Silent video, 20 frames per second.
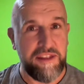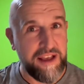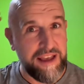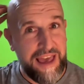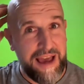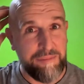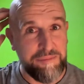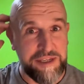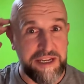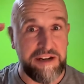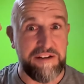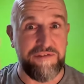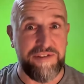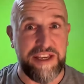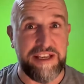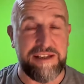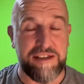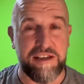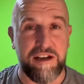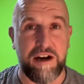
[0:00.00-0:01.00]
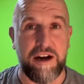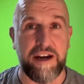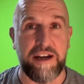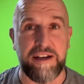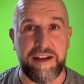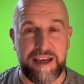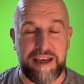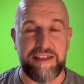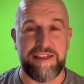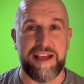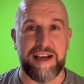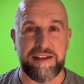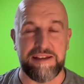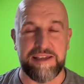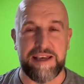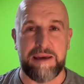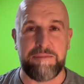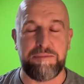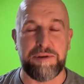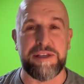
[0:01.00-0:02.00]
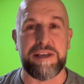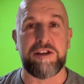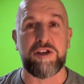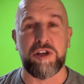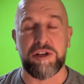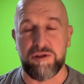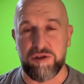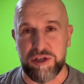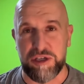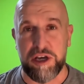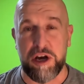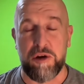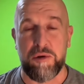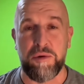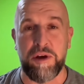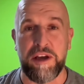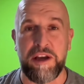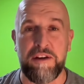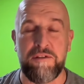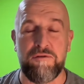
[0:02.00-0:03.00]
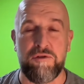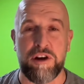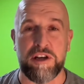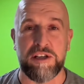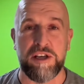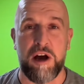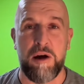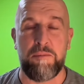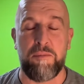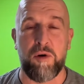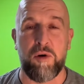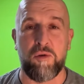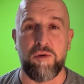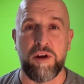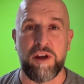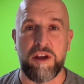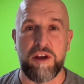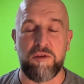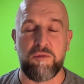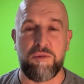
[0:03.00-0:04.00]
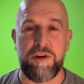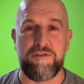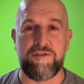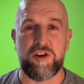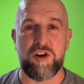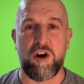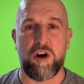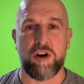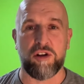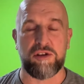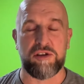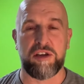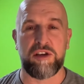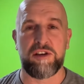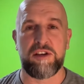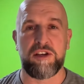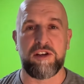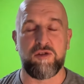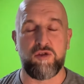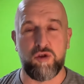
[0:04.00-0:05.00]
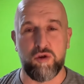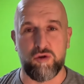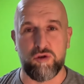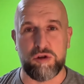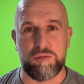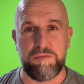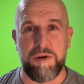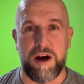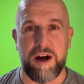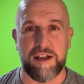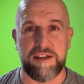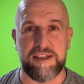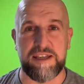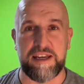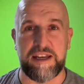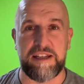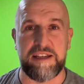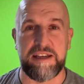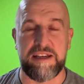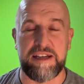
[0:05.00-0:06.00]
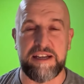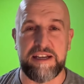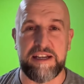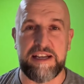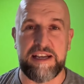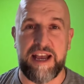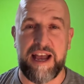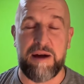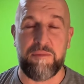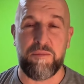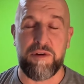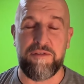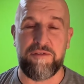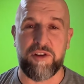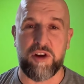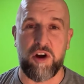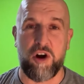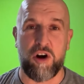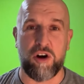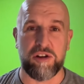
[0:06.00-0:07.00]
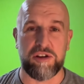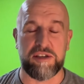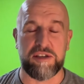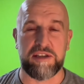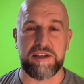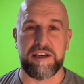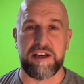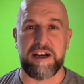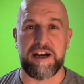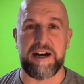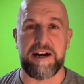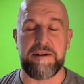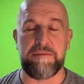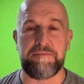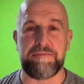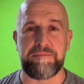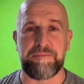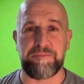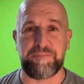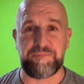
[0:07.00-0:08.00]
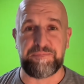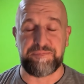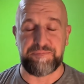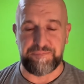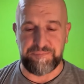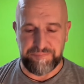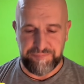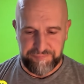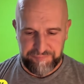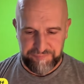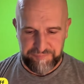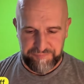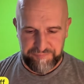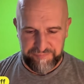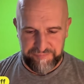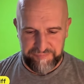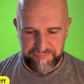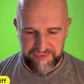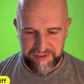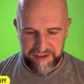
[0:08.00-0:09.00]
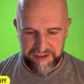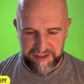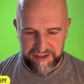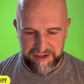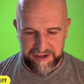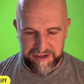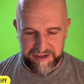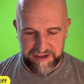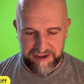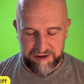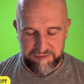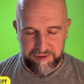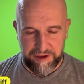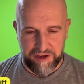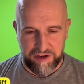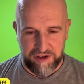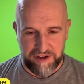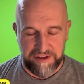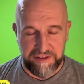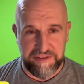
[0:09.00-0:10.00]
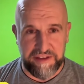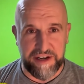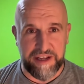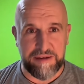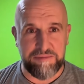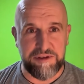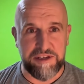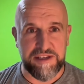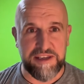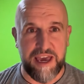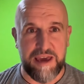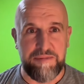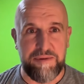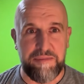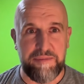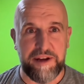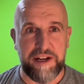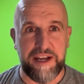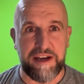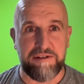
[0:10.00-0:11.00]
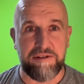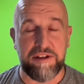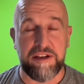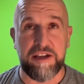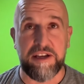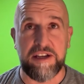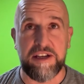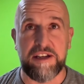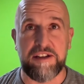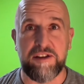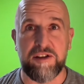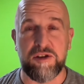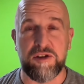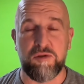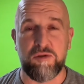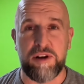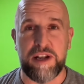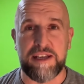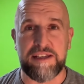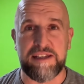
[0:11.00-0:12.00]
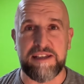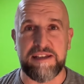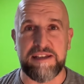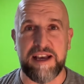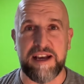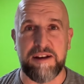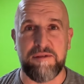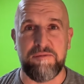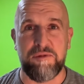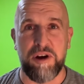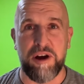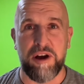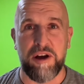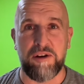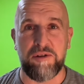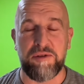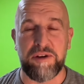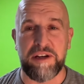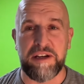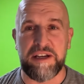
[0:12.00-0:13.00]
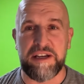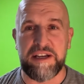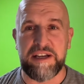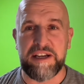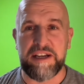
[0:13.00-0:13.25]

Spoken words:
the captain of this side in that same position. So, for example, we've got George Martin and we've got, oh my God, the name's escaping me now. The tall Leicester second row.